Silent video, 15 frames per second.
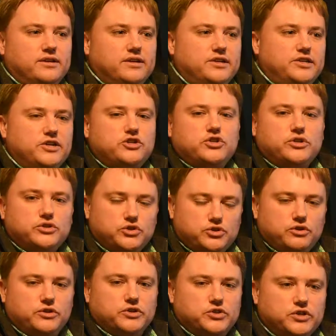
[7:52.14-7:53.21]
additions
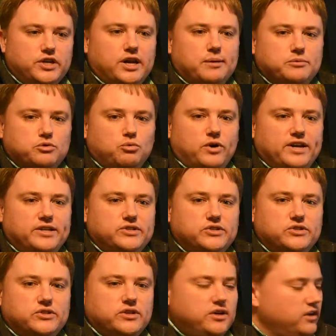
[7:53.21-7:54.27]
to the synapse
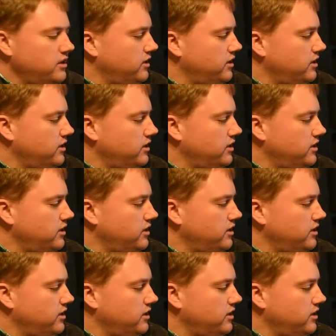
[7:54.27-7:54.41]
weights